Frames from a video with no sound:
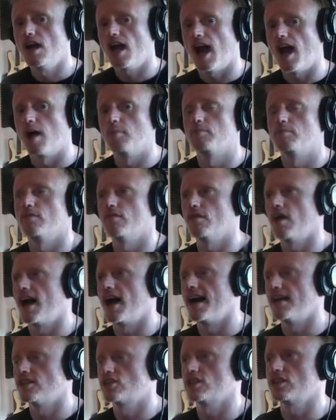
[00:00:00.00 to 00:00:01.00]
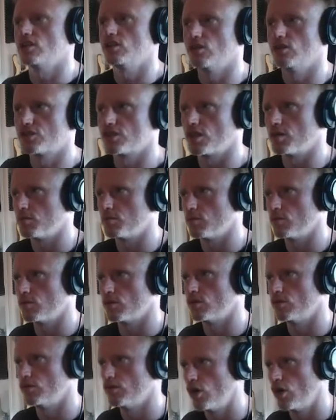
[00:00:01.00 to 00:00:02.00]
I'm actually also
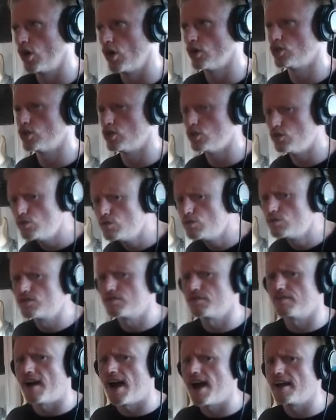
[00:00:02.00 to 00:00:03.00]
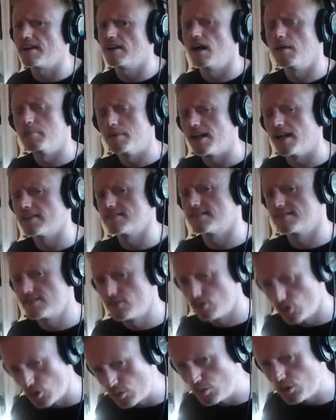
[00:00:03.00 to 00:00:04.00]
not a huge fan. I mean, I
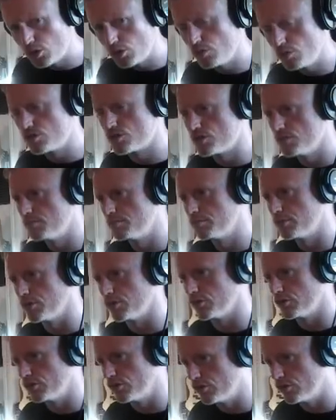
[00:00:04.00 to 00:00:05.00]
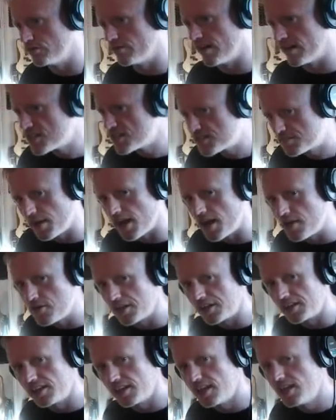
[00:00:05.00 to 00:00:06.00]
do use them, but very
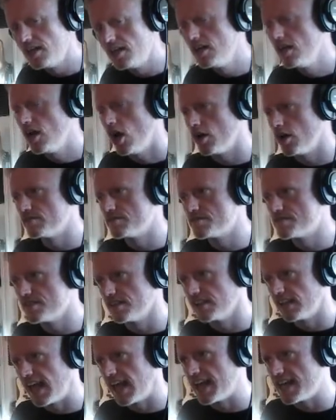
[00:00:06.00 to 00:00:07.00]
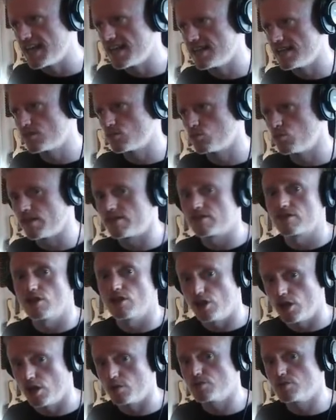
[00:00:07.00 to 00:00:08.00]
sparingly, of delays with the
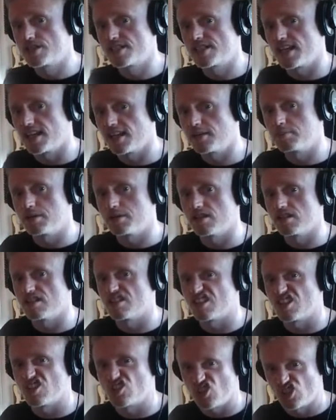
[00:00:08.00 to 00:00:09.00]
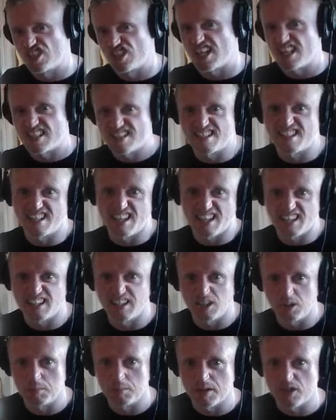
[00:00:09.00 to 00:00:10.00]
note sync, because it just tends to get a
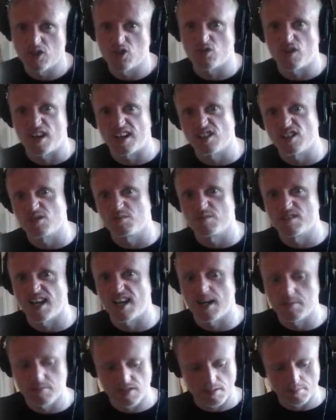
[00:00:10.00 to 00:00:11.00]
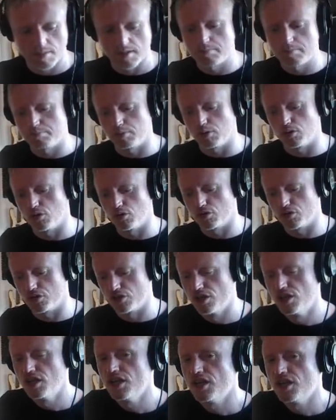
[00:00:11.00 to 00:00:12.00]
little bit dry sometimes and a bit boring.
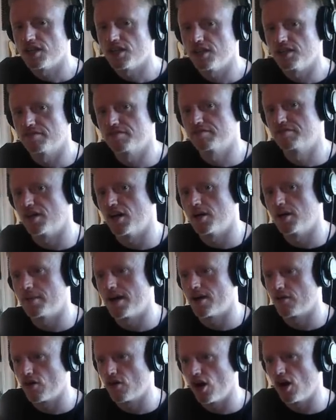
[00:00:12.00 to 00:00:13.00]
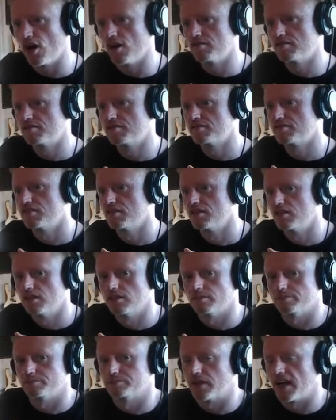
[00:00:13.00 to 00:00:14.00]
You're far better off,
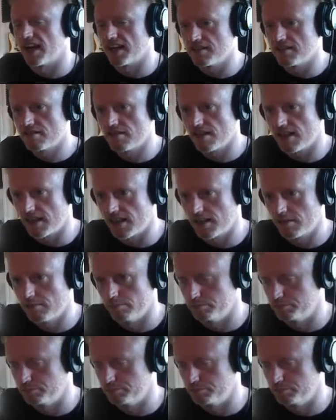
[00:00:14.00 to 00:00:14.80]
I think,